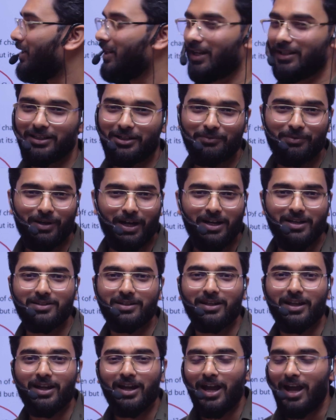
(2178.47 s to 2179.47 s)
Otherwise
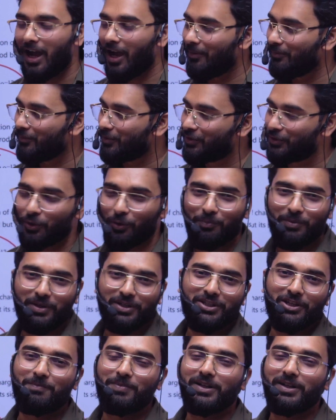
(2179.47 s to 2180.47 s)
I'm so
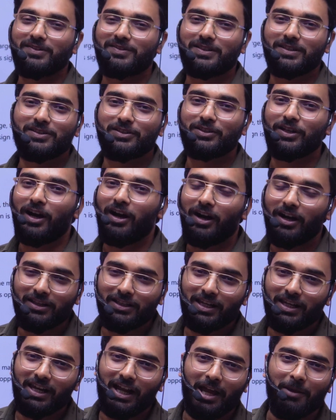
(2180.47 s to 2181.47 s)
busy person, all the
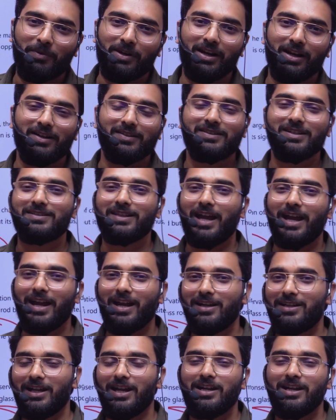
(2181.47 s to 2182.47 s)
live classes I
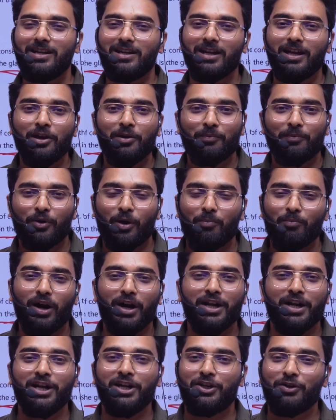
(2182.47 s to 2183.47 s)
attend from
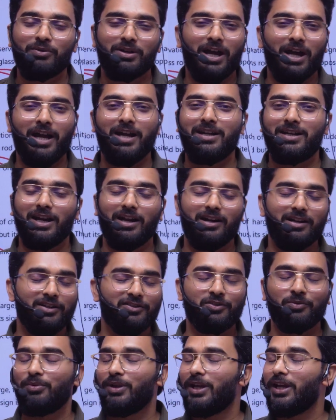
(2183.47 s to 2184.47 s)
morning to night, and it's
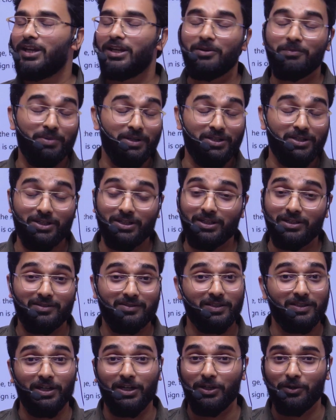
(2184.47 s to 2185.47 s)
a very busy
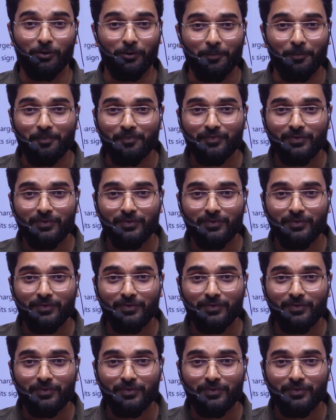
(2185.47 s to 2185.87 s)
schedule.